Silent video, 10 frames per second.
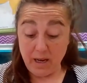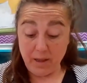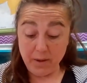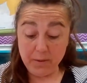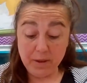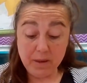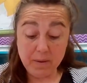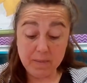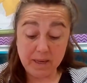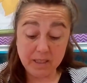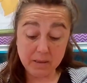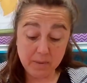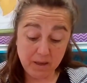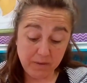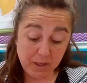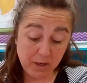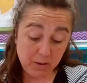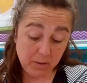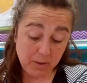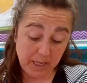other thing that reminds me of a cone